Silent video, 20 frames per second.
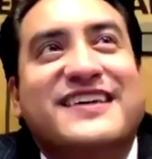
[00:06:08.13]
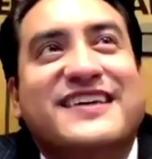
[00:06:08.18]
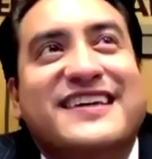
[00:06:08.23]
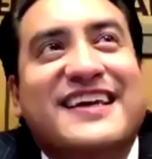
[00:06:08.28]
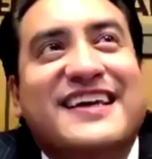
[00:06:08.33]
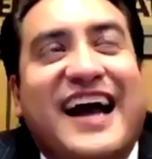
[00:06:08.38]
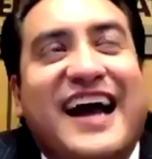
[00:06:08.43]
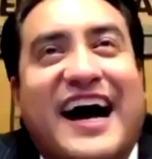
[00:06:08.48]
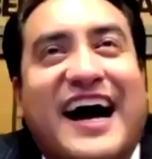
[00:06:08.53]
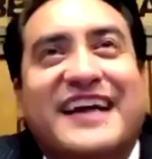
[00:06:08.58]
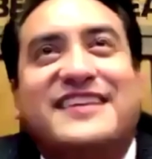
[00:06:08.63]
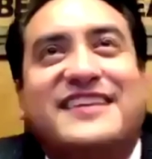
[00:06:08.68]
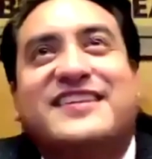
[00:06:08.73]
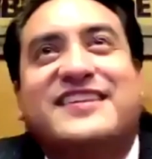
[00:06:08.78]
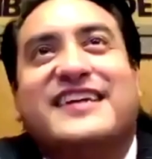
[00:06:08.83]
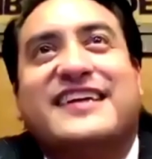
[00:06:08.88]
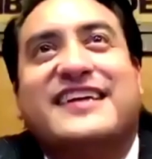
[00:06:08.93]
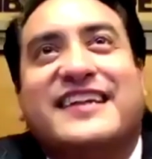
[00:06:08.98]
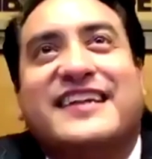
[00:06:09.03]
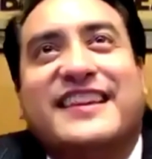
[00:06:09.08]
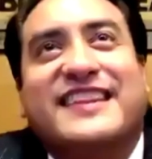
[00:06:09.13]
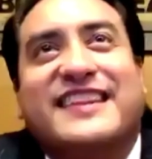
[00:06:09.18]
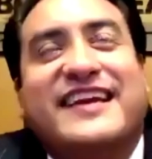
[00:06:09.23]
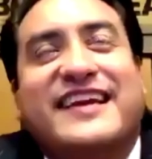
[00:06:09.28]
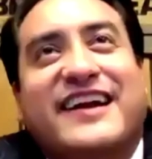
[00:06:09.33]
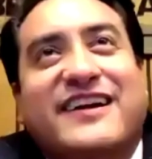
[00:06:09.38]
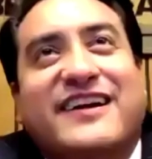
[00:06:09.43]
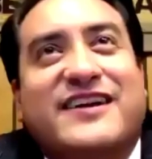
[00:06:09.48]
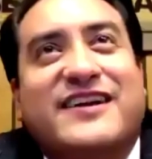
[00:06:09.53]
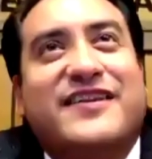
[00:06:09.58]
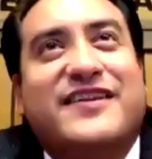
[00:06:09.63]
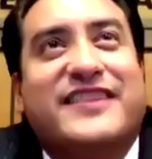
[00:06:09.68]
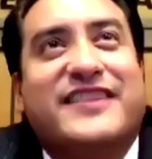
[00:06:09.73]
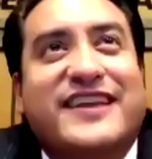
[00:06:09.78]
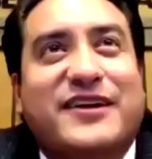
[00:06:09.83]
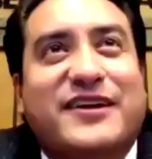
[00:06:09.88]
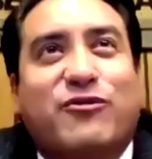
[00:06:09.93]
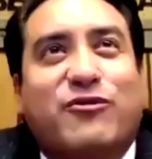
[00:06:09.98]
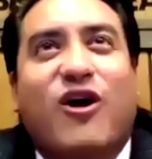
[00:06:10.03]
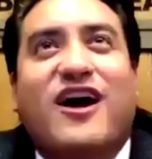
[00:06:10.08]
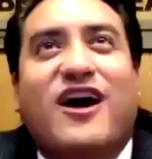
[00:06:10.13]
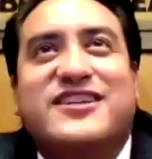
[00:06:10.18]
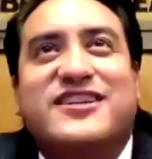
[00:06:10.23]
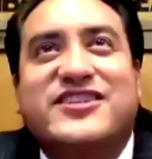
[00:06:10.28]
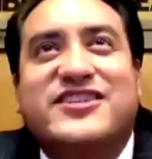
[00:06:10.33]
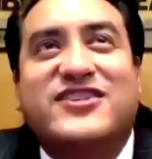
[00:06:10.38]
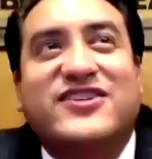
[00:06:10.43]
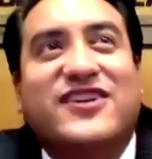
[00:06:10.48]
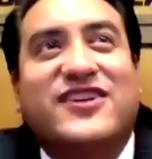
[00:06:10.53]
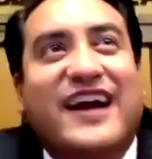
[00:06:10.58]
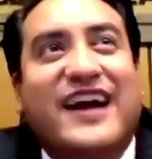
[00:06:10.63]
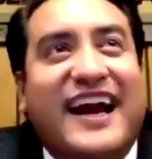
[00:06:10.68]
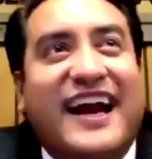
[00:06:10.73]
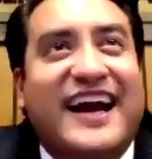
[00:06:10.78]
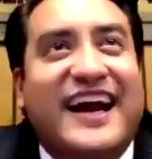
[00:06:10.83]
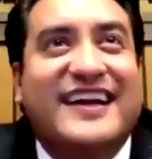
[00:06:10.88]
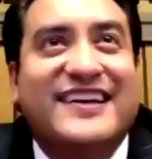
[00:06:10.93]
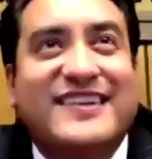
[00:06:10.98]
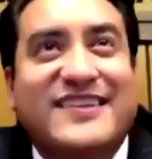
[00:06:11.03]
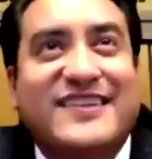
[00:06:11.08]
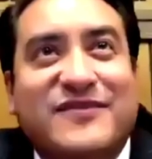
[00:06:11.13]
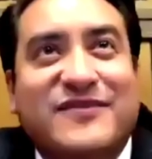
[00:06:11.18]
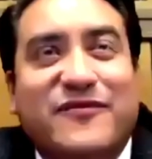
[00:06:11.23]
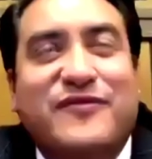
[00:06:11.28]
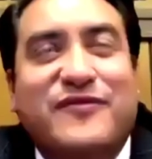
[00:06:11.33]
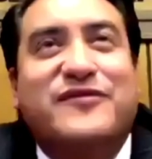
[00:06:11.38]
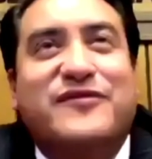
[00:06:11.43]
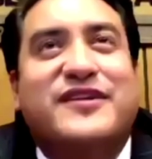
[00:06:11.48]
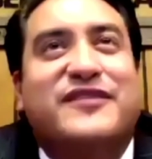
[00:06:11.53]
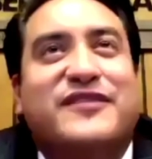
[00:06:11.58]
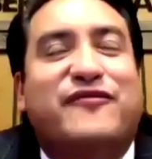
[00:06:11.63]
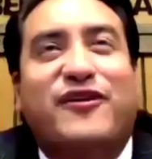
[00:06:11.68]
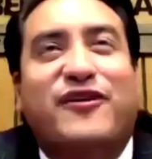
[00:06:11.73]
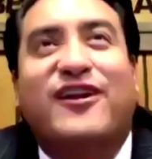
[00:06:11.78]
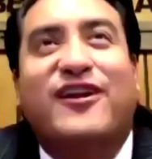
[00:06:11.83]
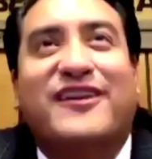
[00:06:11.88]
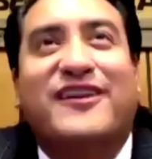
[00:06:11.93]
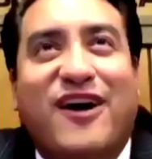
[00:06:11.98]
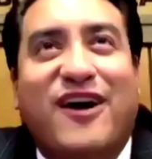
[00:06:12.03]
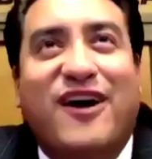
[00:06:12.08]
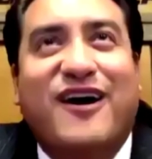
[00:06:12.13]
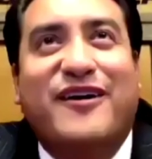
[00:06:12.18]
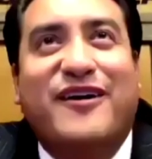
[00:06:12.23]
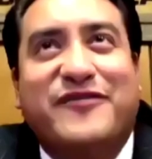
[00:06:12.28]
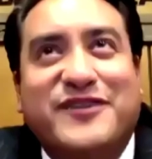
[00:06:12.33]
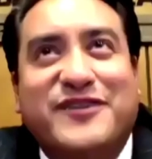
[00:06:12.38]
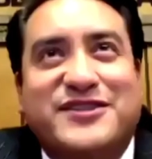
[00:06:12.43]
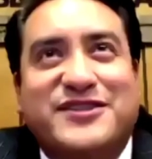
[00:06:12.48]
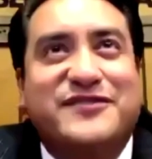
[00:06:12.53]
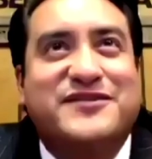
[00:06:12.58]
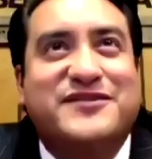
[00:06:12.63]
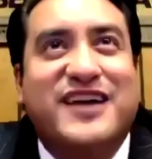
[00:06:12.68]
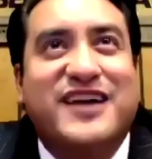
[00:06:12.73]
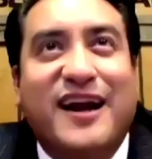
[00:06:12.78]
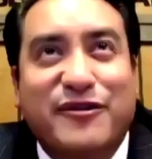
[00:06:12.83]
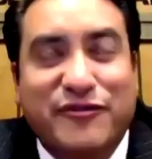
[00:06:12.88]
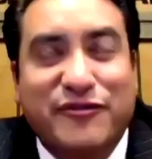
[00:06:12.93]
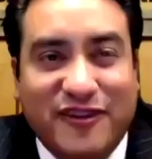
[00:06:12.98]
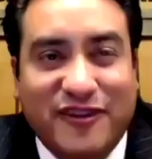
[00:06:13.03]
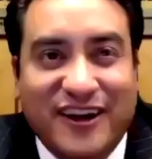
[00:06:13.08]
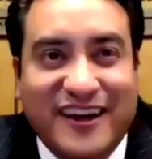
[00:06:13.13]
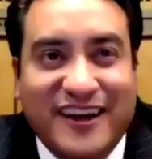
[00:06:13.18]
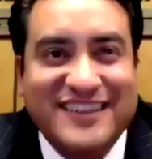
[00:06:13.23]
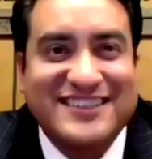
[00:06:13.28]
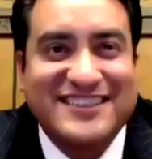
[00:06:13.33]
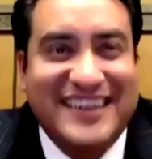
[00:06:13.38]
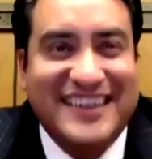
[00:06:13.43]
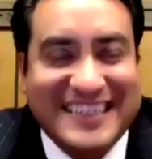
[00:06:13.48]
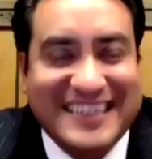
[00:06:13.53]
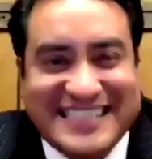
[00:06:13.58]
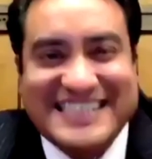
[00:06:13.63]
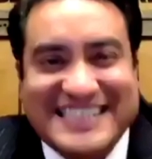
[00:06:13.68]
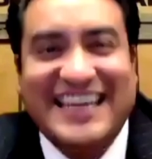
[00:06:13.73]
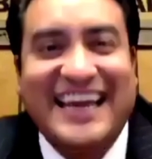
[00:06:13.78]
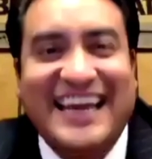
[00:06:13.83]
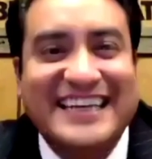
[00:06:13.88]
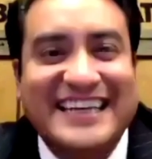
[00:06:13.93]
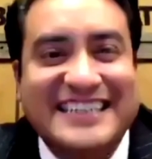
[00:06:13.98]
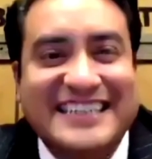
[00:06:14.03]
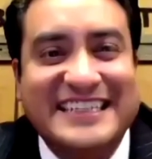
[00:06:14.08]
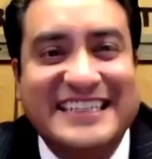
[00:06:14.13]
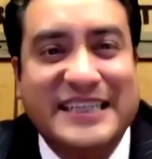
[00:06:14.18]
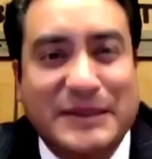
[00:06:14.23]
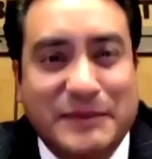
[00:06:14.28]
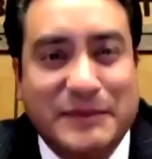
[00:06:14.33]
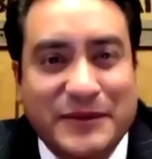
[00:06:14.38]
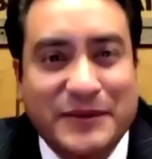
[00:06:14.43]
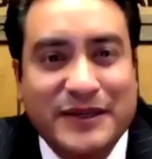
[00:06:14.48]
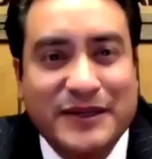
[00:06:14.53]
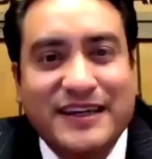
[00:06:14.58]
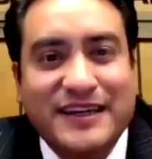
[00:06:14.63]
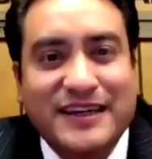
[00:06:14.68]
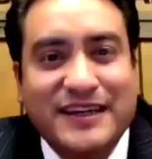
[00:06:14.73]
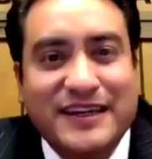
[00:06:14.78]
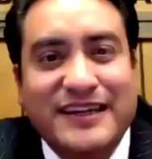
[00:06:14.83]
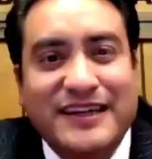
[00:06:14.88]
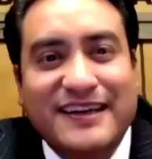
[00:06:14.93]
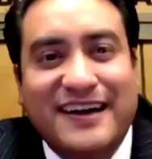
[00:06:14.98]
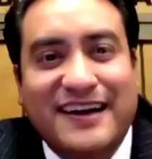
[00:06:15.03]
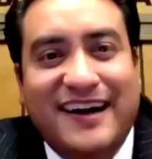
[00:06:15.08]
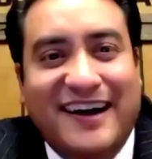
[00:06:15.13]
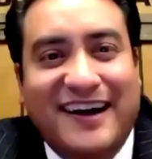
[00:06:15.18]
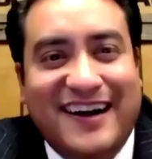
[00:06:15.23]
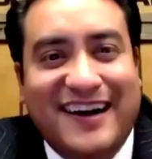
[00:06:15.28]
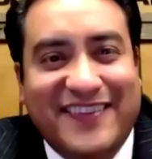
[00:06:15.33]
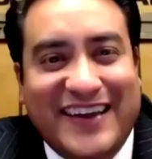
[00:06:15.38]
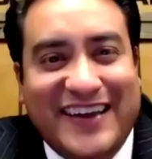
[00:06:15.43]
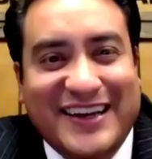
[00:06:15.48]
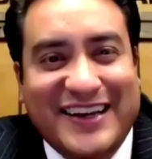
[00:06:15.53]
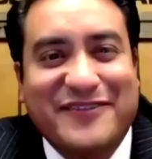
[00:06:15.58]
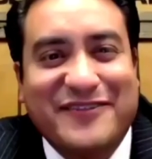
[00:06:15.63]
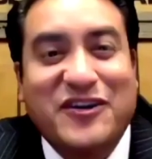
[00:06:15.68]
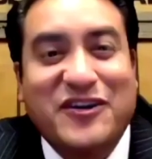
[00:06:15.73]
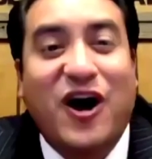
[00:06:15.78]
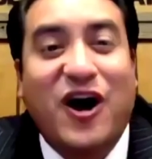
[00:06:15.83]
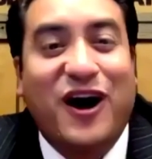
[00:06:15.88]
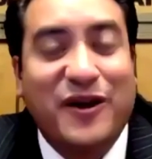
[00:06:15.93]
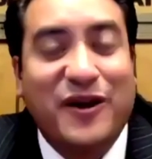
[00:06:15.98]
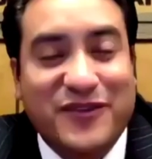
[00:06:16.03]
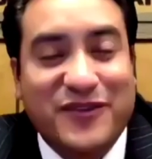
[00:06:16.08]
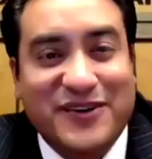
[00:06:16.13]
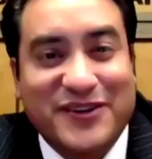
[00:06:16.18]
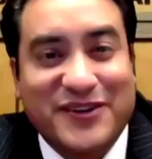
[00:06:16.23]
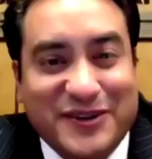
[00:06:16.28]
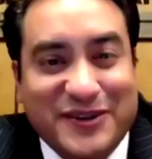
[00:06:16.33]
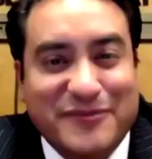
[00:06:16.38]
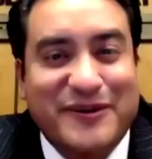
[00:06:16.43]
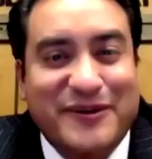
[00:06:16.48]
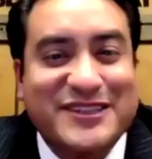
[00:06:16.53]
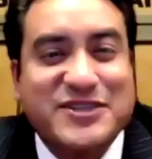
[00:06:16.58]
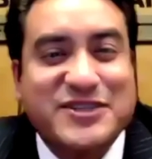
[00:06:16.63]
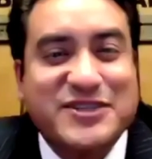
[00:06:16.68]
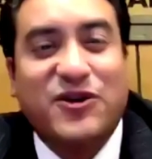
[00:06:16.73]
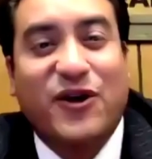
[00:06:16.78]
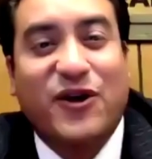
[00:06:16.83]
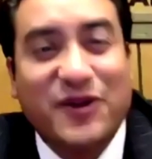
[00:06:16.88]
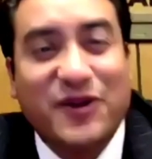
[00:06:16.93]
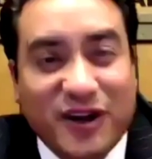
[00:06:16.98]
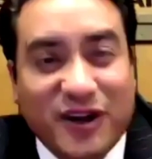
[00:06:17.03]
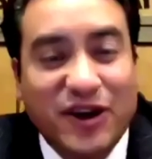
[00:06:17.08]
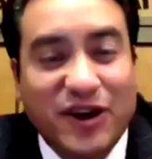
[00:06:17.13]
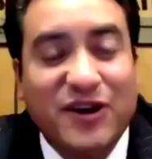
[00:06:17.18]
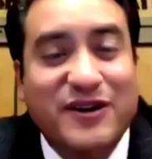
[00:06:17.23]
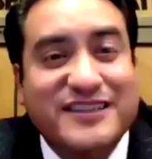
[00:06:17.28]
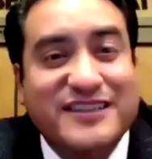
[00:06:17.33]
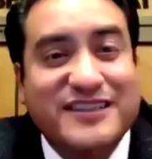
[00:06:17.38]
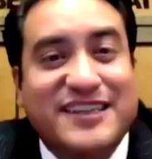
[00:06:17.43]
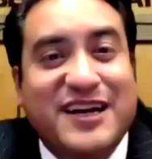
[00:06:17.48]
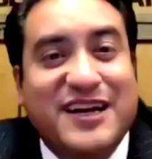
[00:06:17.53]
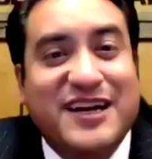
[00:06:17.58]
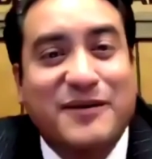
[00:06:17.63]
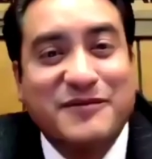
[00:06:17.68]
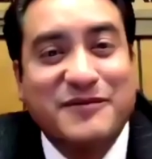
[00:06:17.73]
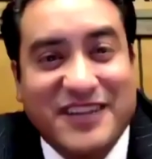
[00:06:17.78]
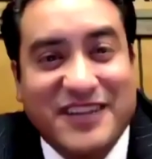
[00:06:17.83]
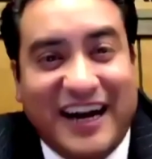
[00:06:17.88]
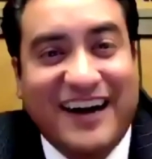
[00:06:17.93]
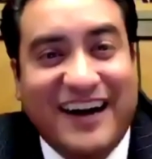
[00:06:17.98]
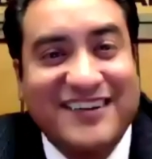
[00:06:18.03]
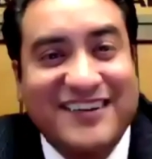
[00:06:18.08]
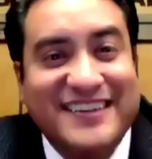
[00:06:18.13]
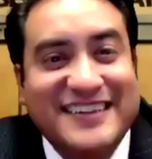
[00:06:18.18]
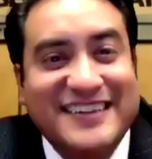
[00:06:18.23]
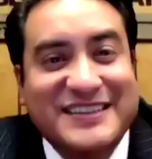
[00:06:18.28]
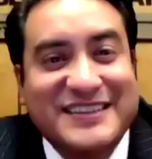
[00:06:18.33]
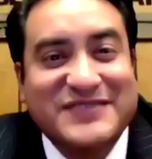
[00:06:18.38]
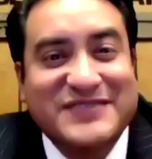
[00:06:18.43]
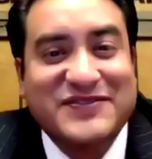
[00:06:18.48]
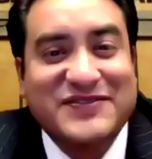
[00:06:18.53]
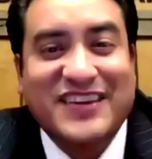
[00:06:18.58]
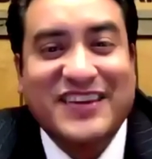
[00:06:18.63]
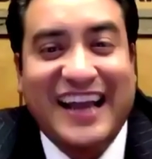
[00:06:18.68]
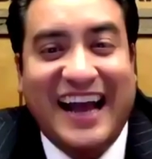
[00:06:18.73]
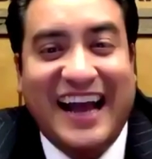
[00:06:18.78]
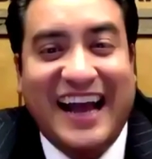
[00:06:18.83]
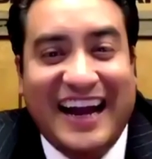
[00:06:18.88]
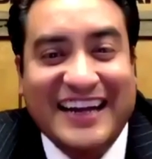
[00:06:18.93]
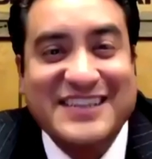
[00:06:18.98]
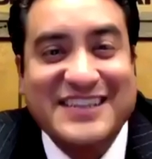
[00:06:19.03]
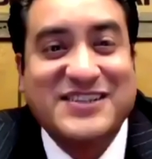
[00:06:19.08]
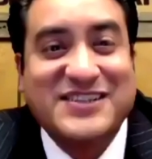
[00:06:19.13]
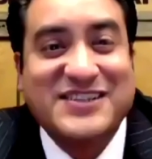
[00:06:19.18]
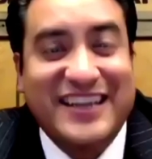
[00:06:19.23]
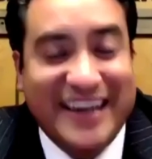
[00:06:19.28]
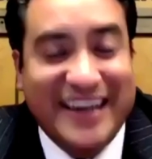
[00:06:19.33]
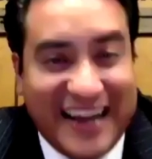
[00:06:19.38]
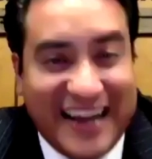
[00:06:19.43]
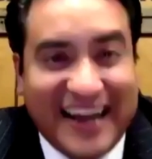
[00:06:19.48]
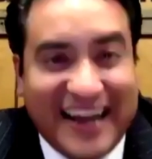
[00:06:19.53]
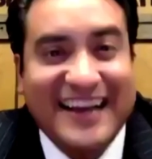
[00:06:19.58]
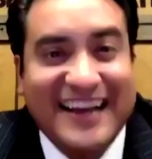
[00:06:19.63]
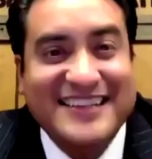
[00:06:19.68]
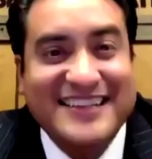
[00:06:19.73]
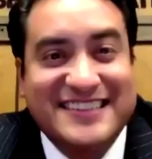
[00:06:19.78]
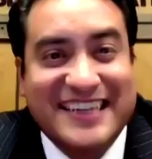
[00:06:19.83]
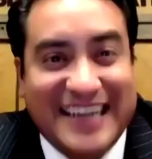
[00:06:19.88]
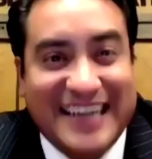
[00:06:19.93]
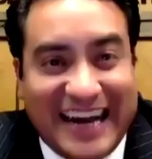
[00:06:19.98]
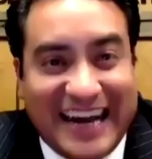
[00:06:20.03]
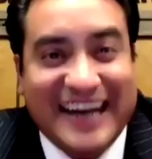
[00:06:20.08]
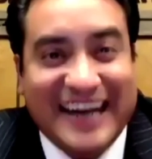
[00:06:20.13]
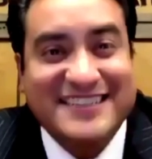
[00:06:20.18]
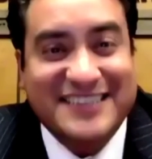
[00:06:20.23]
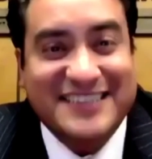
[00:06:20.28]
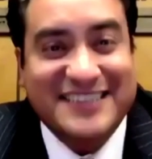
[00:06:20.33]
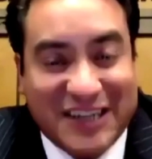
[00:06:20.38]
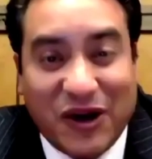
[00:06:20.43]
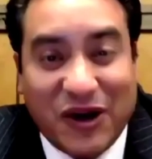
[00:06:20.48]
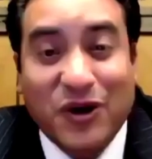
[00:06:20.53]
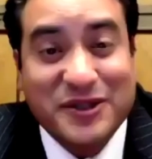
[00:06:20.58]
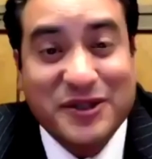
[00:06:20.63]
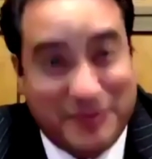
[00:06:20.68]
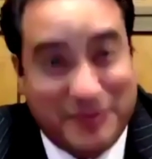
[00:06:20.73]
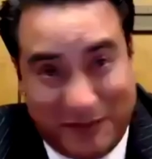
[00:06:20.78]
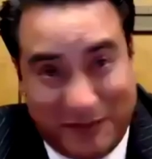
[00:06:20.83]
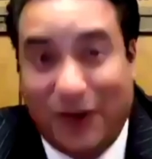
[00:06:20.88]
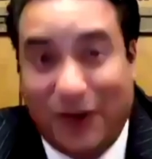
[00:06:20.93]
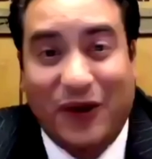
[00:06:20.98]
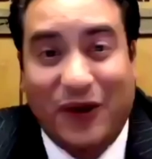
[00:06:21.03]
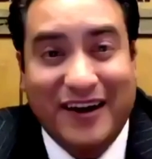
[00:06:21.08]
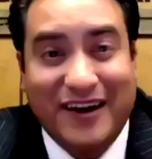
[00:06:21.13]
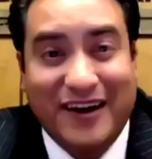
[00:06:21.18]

I think the roster at the law office of Tyler Flood is like 10 deep that they've gone through. But Jordan Lewis comes out as the golden boy,